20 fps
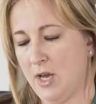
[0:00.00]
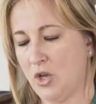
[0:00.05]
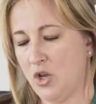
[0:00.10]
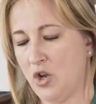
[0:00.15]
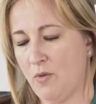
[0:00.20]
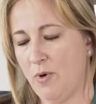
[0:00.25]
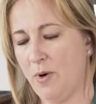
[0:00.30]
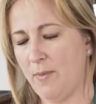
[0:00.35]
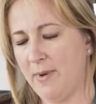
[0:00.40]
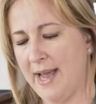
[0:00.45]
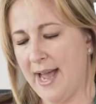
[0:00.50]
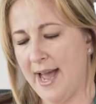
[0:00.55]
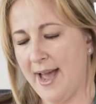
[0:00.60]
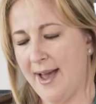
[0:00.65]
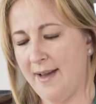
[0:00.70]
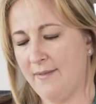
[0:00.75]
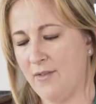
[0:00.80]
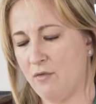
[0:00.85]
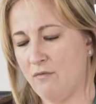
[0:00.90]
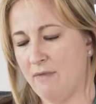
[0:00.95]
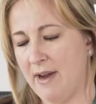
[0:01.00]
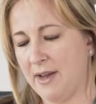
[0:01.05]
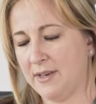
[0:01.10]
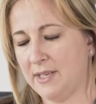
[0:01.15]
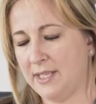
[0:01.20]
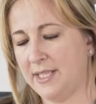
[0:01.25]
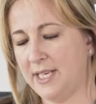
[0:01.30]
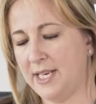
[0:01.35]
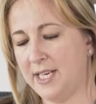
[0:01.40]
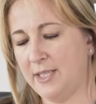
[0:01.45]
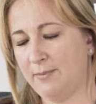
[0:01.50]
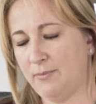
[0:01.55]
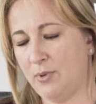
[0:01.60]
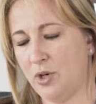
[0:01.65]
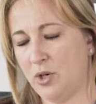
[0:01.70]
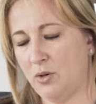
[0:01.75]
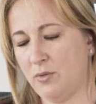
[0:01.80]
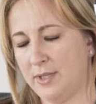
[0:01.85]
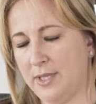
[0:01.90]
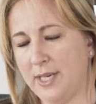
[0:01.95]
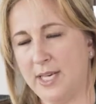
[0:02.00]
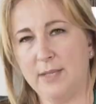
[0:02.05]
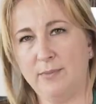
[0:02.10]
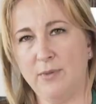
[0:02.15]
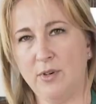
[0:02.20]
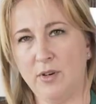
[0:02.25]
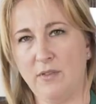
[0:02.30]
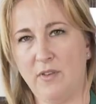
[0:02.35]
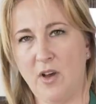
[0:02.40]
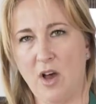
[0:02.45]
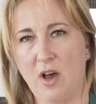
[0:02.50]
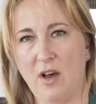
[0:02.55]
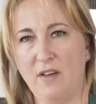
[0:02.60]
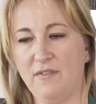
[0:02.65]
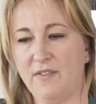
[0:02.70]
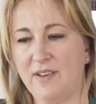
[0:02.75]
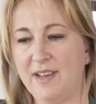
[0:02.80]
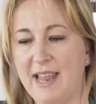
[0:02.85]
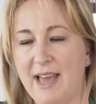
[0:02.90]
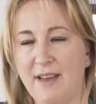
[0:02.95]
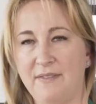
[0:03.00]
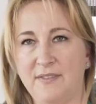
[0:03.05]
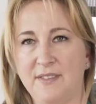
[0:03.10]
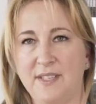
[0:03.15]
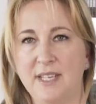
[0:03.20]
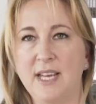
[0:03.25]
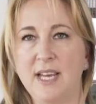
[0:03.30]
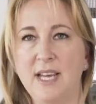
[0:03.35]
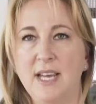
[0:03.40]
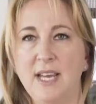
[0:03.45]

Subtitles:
You'll probably have around a teaspoon or a teaspoon and a half left